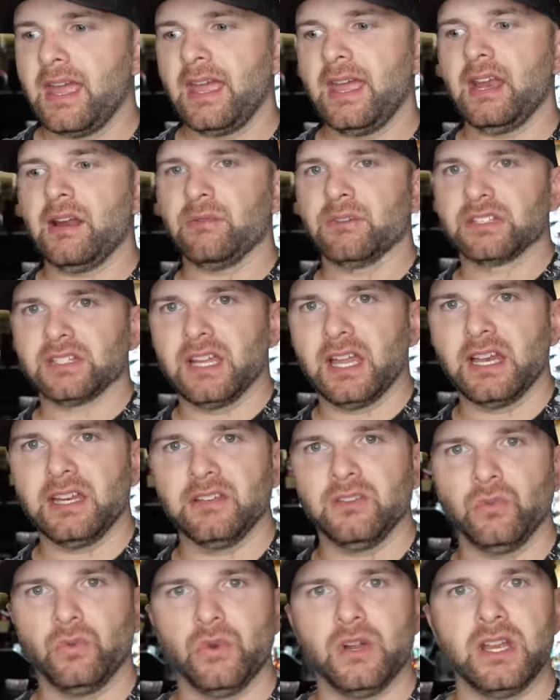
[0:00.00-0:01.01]
and I was
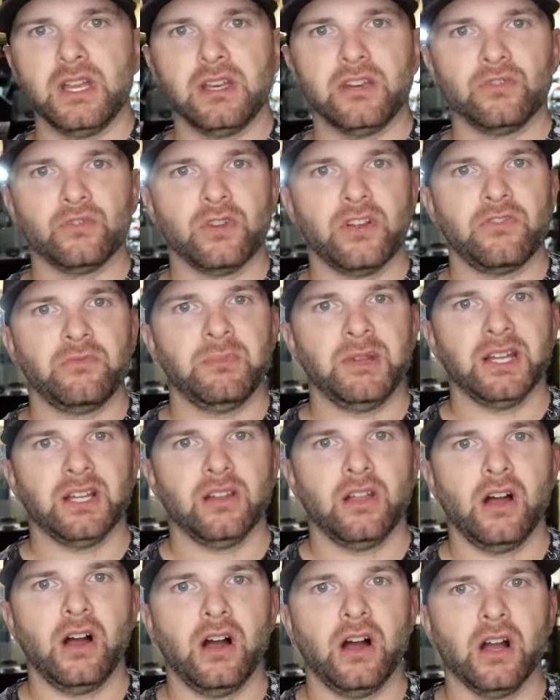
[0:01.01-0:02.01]
letting the wind drift me
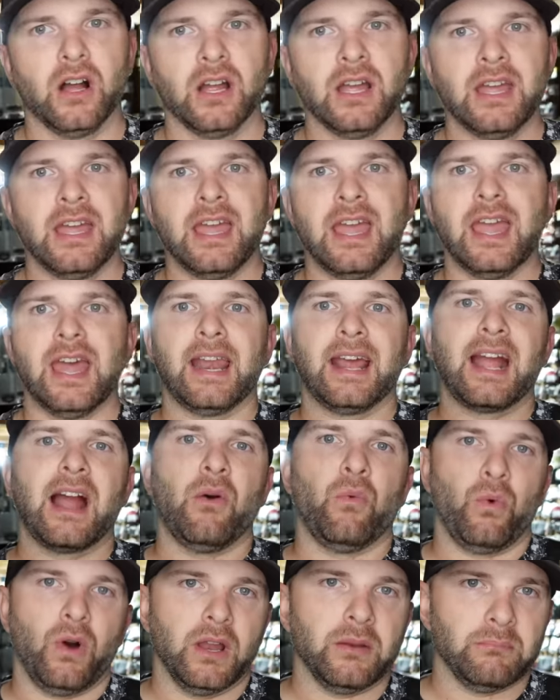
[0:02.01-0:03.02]
along and I
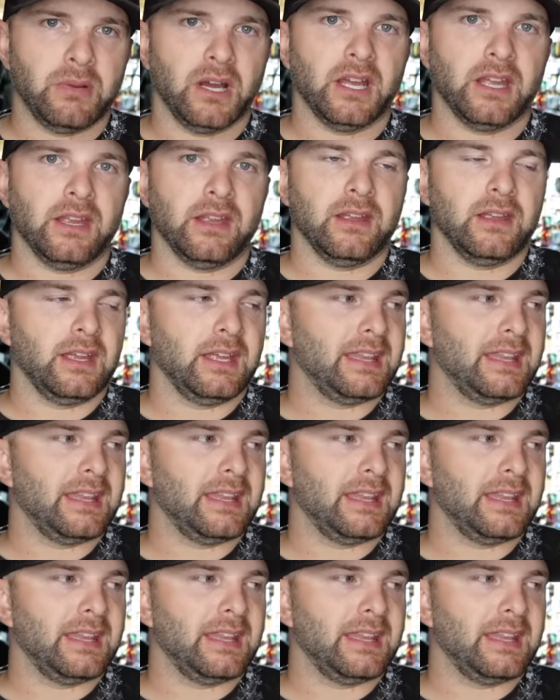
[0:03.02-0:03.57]
got one bite.